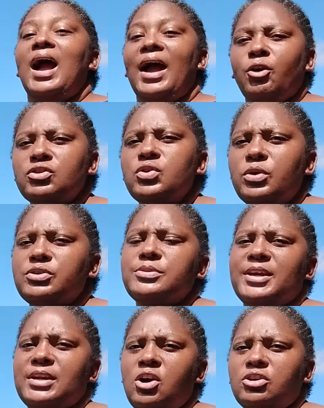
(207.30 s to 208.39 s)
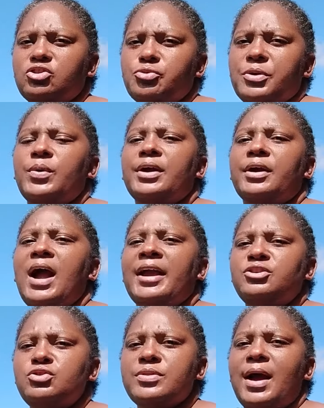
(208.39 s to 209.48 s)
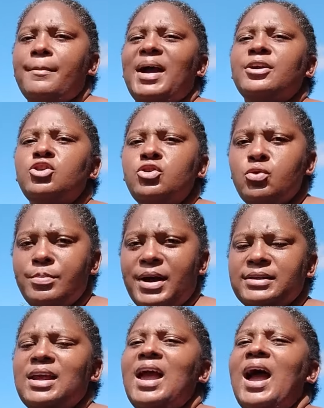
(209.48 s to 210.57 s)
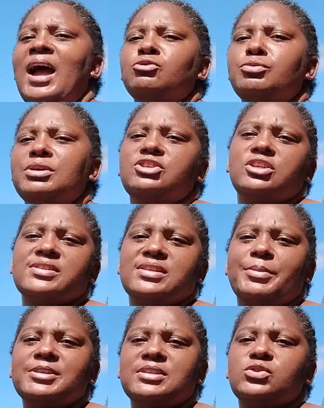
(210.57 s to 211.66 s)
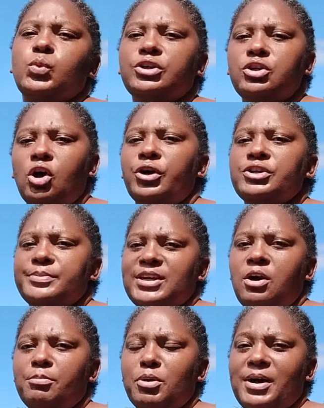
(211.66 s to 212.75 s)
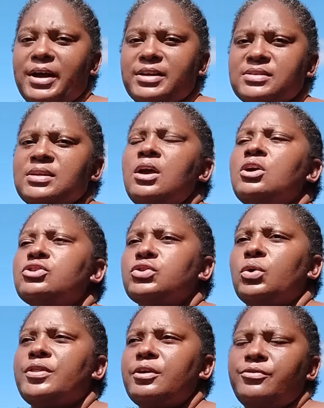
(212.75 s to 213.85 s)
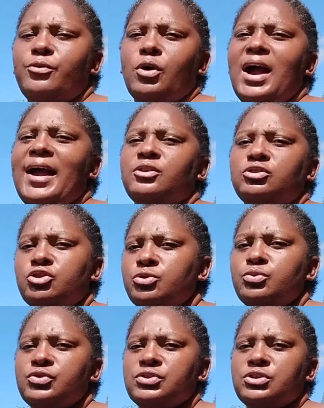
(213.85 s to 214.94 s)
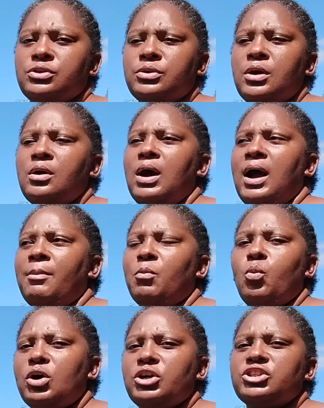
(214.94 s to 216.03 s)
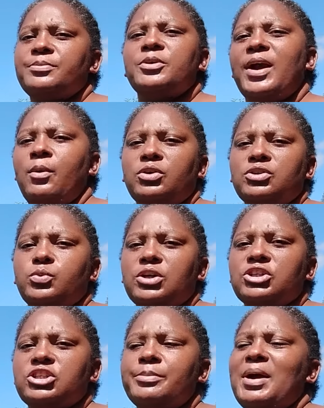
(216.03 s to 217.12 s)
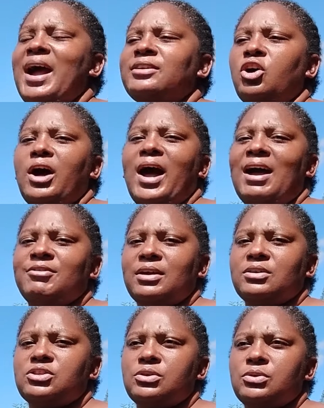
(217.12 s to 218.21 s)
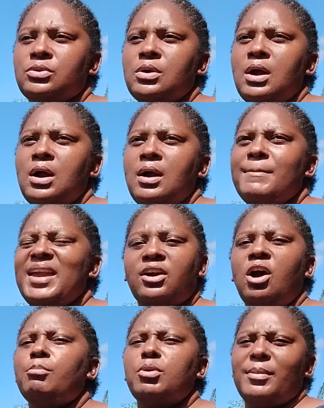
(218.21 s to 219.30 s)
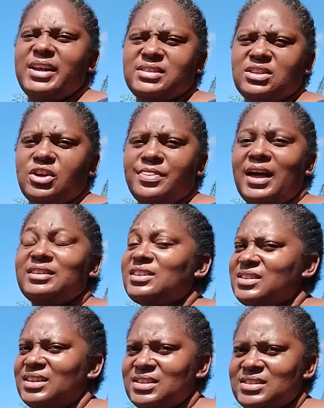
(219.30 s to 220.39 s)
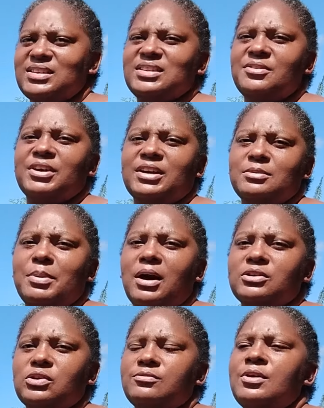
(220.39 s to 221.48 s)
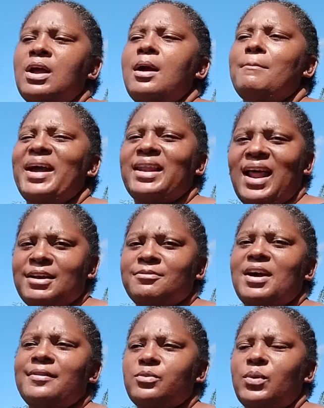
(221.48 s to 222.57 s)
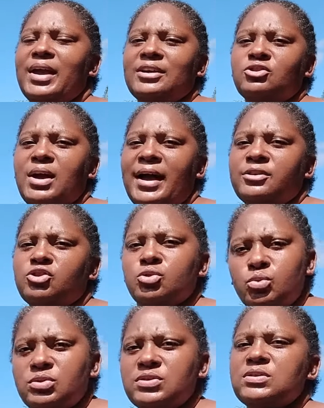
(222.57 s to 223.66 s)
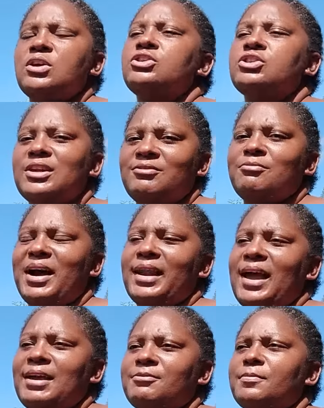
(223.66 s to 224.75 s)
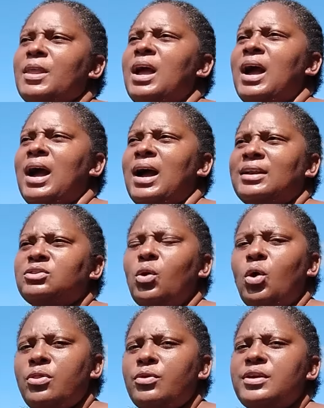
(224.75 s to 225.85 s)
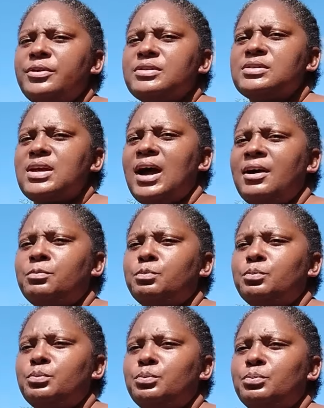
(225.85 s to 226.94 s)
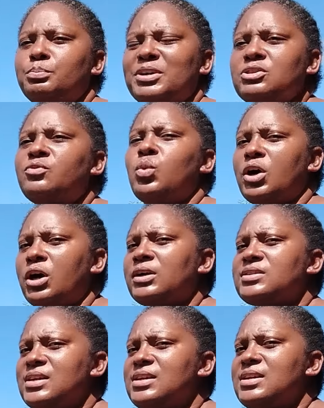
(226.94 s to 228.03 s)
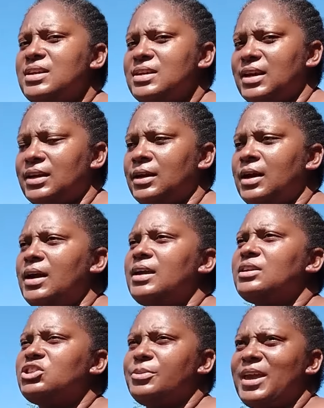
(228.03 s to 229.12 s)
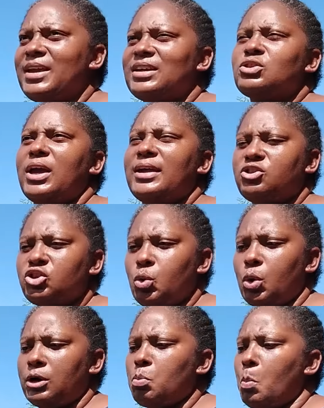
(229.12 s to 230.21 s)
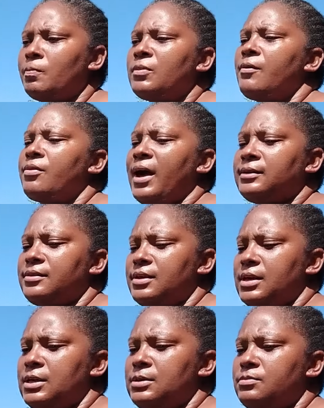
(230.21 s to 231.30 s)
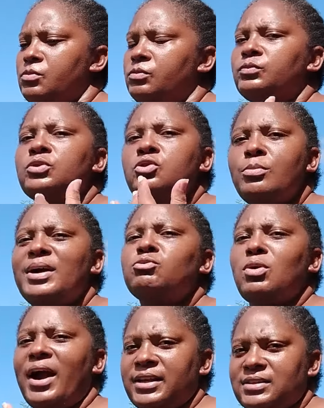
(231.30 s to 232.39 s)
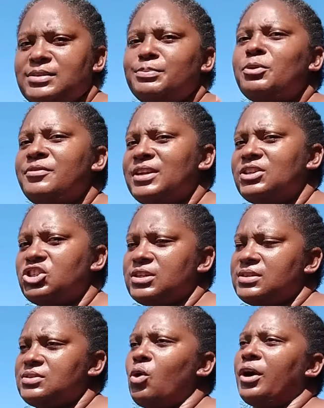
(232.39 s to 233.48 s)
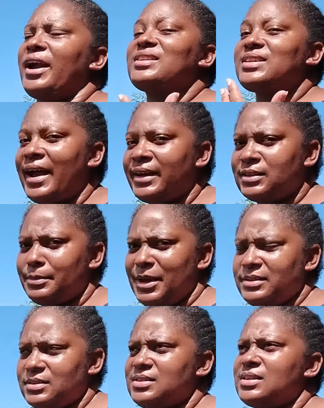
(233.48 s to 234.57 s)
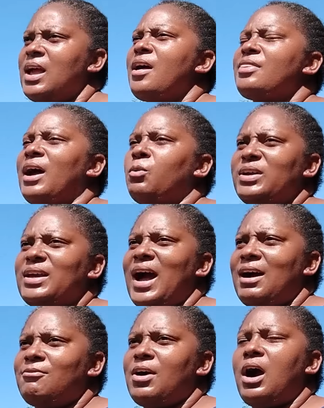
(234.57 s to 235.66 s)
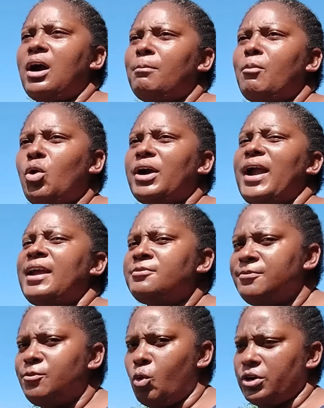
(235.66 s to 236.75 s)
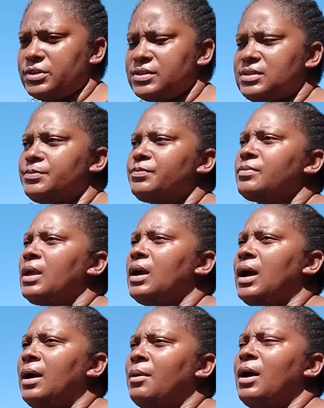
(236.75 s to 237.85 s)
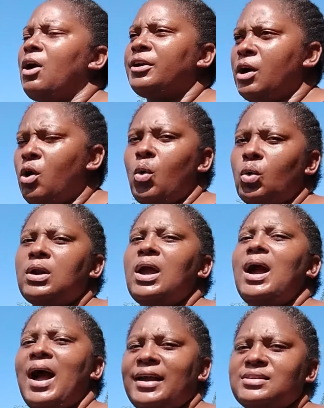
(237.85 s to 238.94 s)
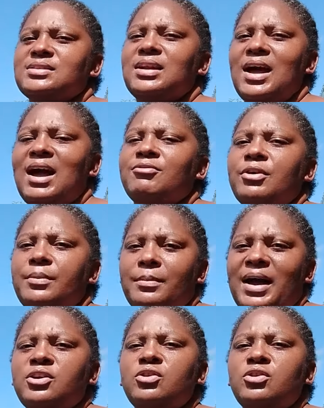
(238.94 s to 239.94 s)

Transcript: I also want to be in a country where I knew that my human and religious liberties were not going to be compromised. So therefore, I could choose to worship the way I want to worship and not having to make compromises on that, because that's a significant part of my life and the way I choose to live my life. And although there is a bit of work still needed in Jamaica to ensure that the human rights, privileges, or entitlements that we have are more enforced, on a whole, I still have my